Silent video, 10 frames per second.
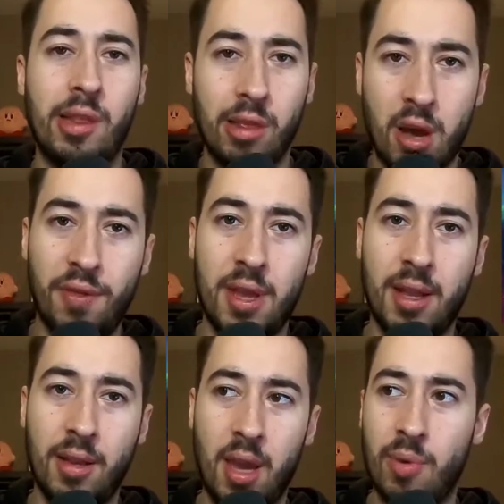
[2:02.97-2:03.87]
loved
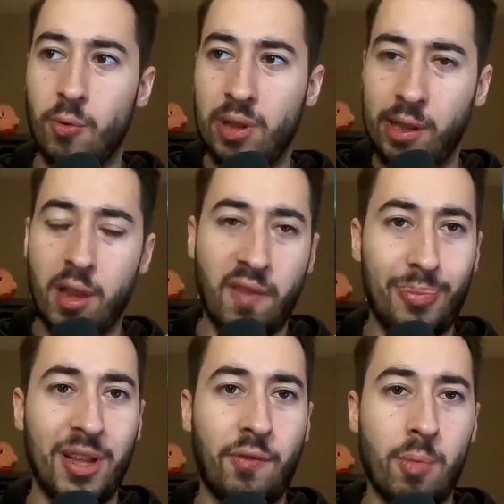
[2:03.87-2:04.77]
that game. I really love
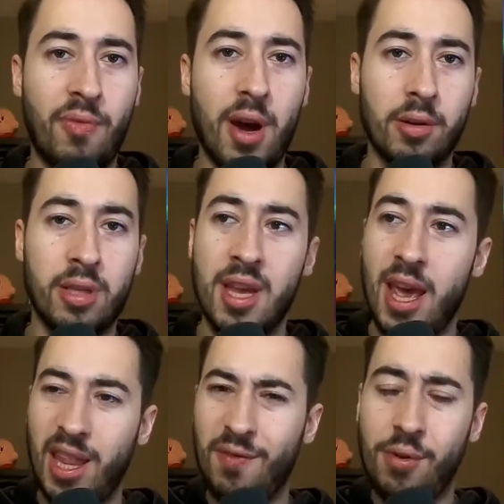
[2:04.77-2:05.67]
platform fighters
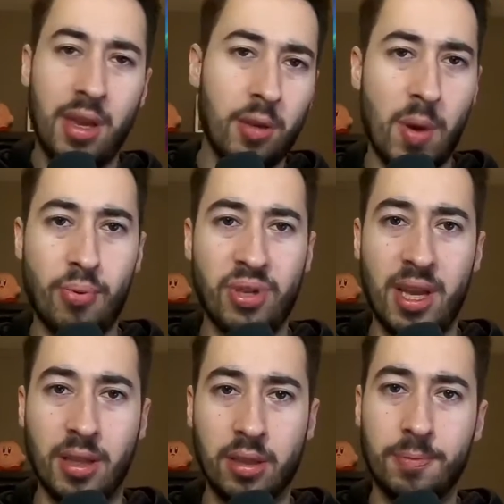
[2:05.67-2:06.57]
and everything it
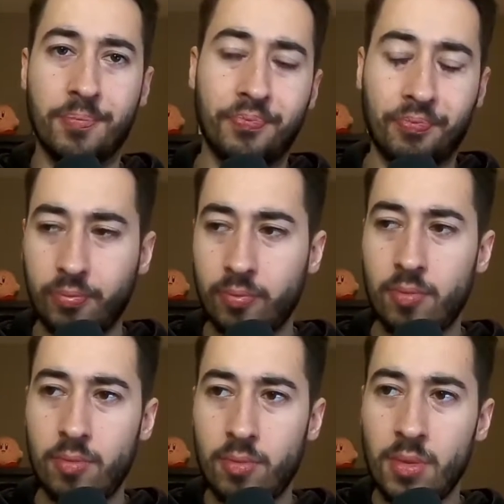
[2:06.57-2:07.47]
represents.
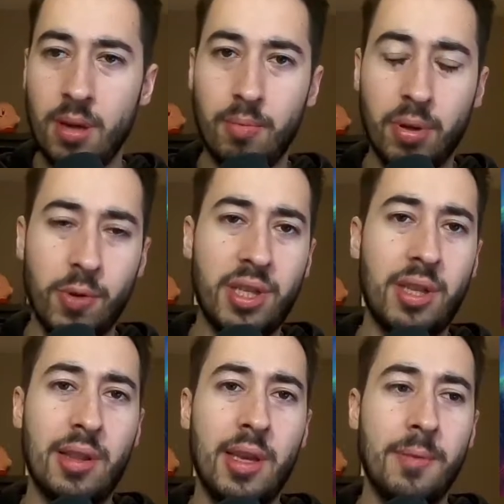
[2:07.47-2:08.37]
But
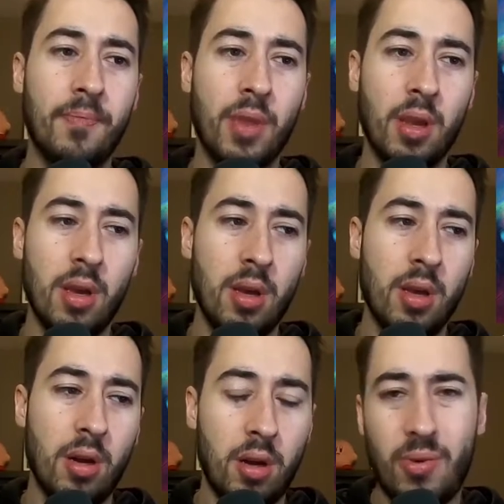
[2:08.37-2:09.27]
recently,
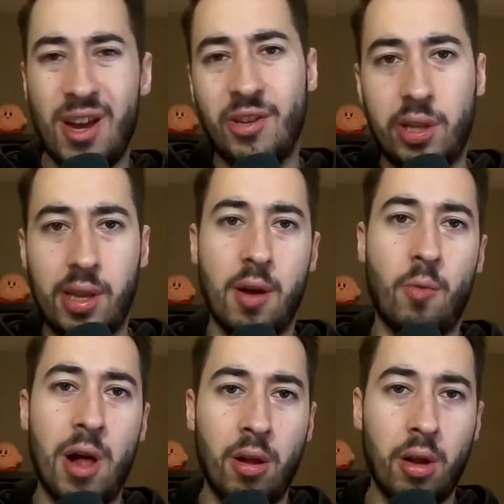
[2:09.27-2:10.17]
well, actually a
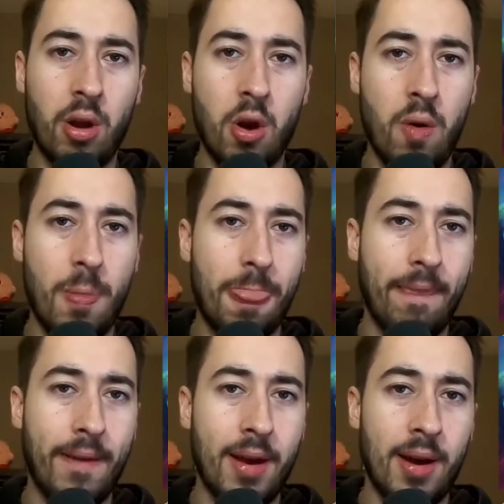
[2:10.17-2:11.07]
while ago,
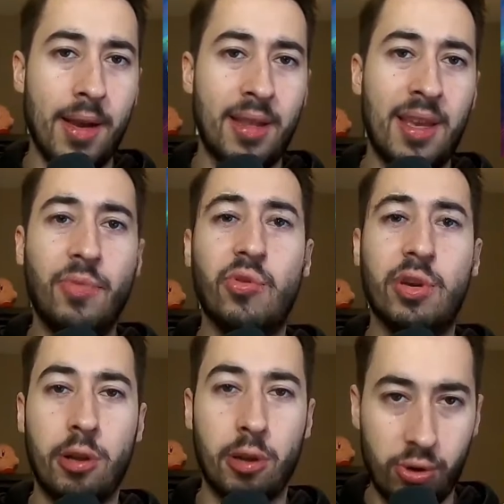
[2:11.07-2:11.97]
it came to a
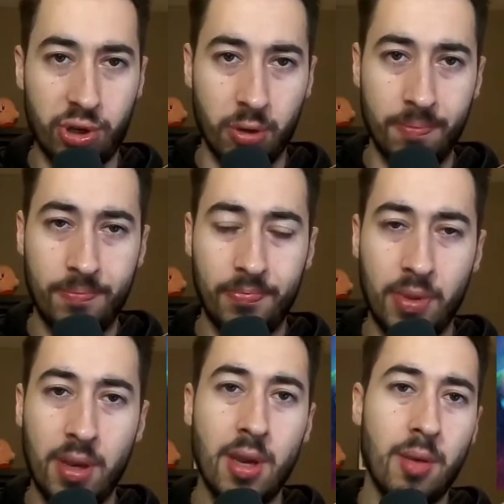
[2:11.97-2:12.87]
closure.
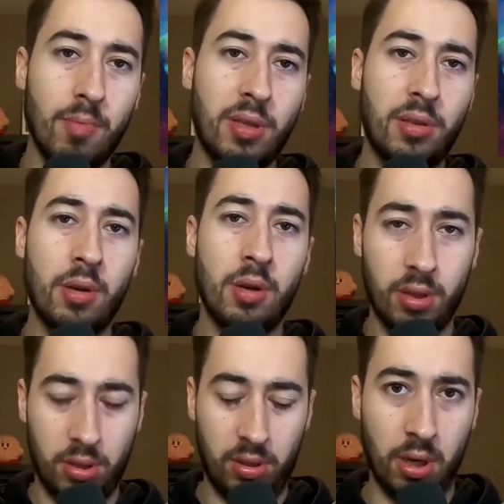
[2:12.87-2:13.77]
Mr.
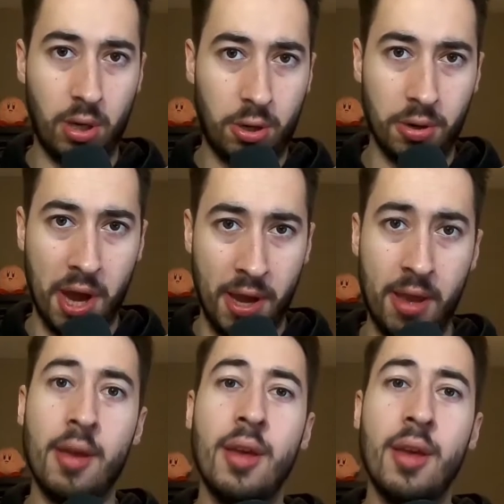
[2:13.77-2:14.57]
Sakurai